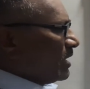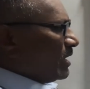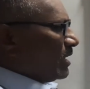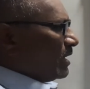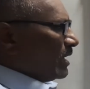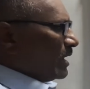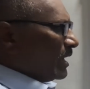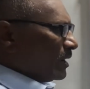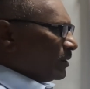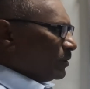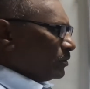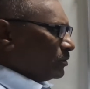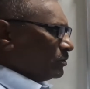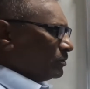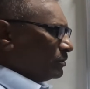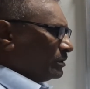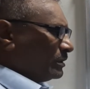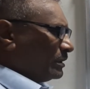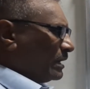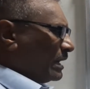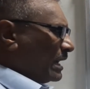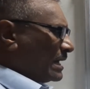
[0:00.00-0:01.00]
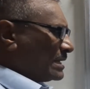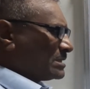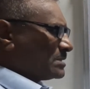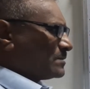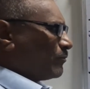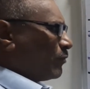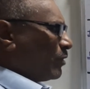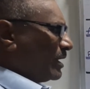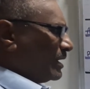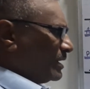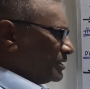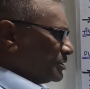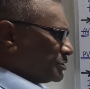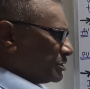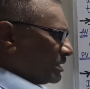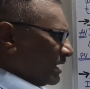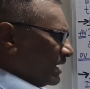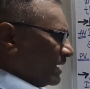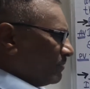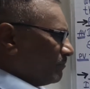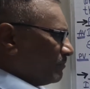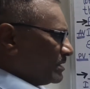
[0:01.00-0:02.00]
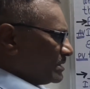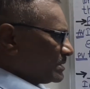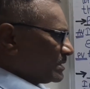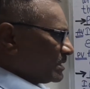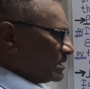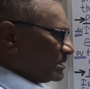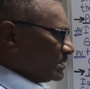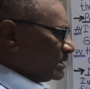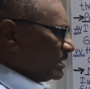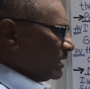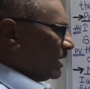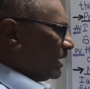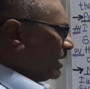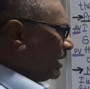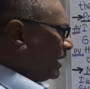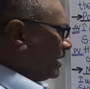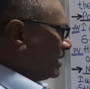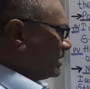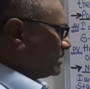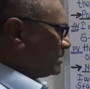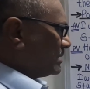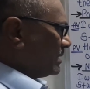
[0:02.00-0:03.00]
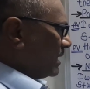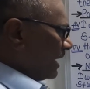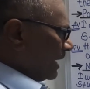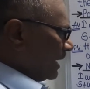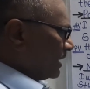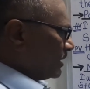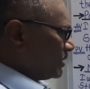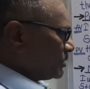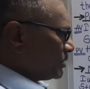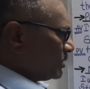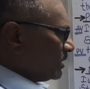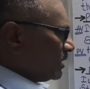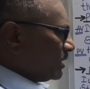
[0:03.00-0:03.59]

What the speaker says: Now the last point I am discussing is that